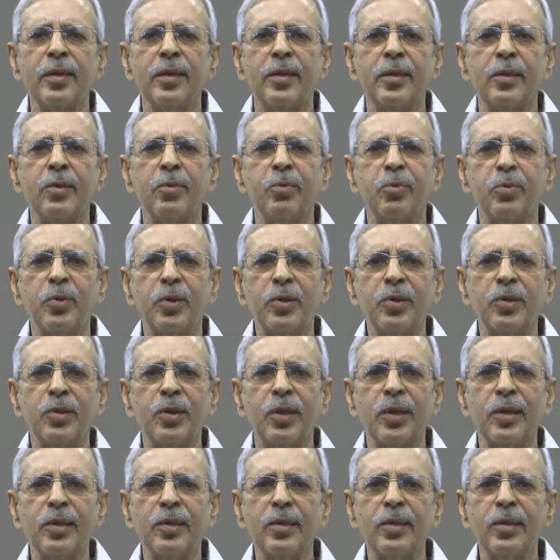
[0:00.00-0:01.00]
The first
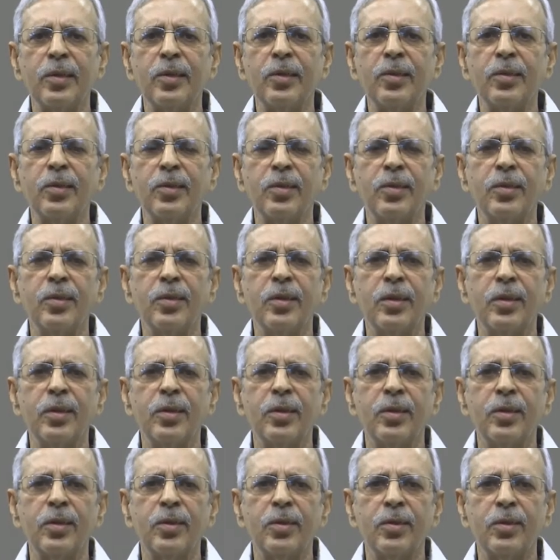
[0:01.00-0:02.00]
idea is
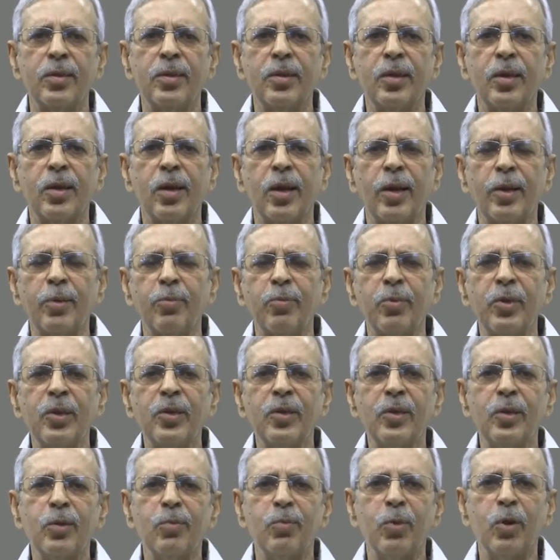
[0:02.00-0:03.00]
the
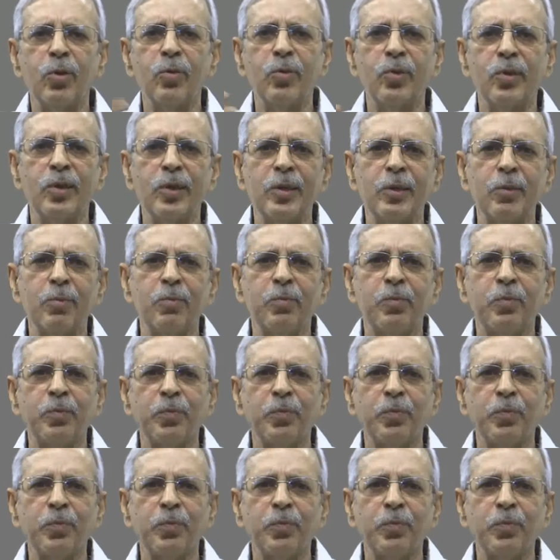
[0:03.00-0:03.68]
climbing the mountain.